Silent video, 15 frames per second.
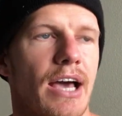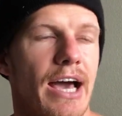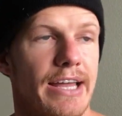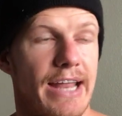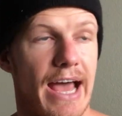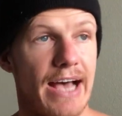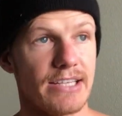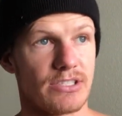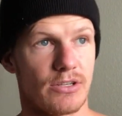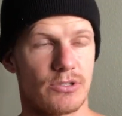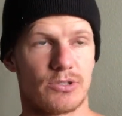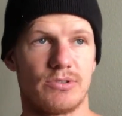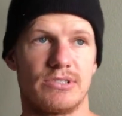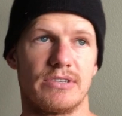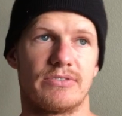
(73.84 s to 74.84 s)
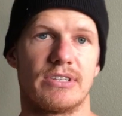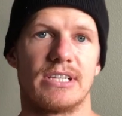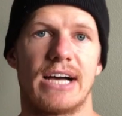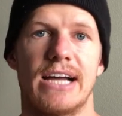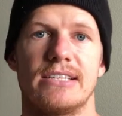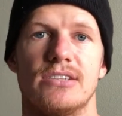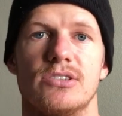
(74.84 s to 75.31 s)
and has ulcerative
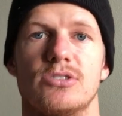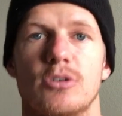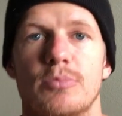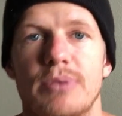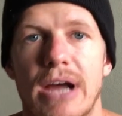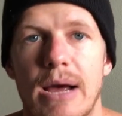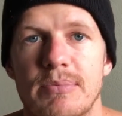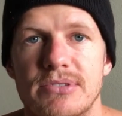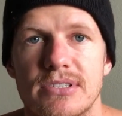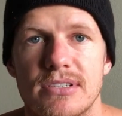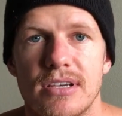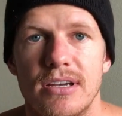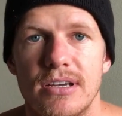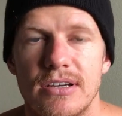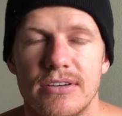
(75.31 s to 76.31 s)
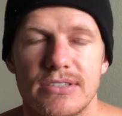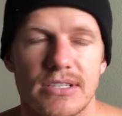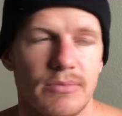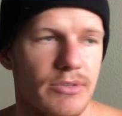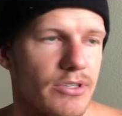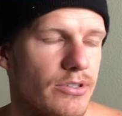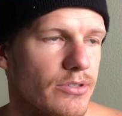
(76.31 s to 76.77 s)
colitis, or perhaps
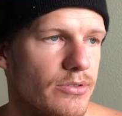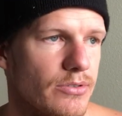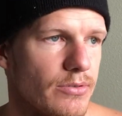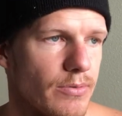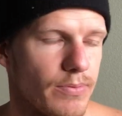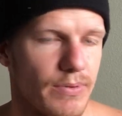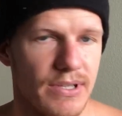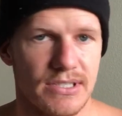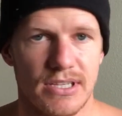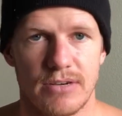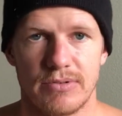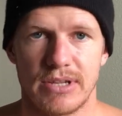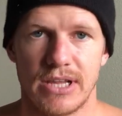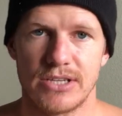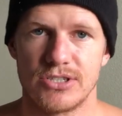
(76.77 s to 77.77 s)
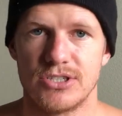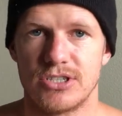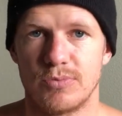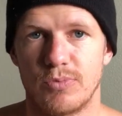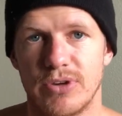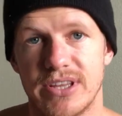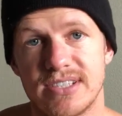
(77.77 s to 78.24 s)
someone who is in a
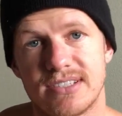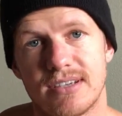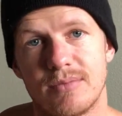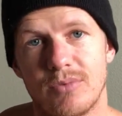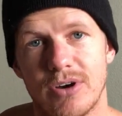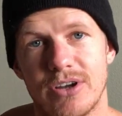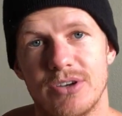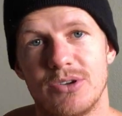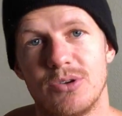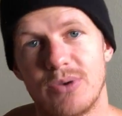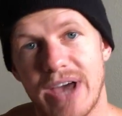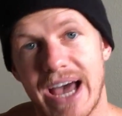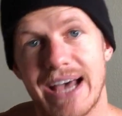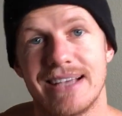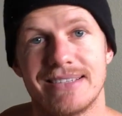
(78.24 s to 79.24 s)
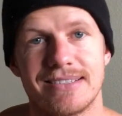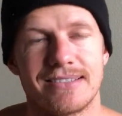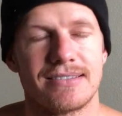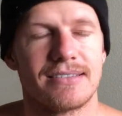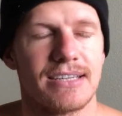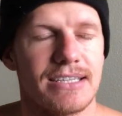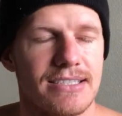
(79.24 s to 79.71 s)
relationship with someone who
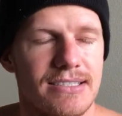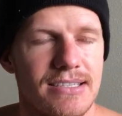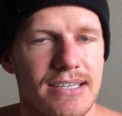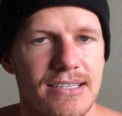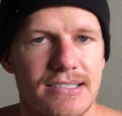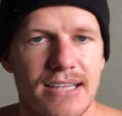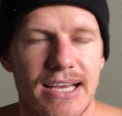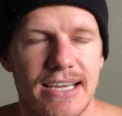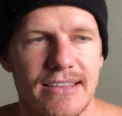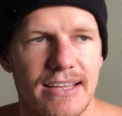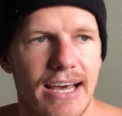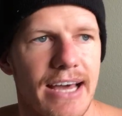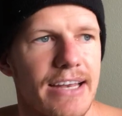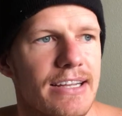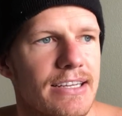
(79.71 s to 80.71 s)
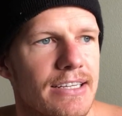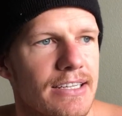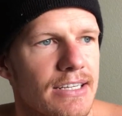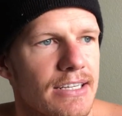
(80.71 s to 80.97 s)
has a disease like that,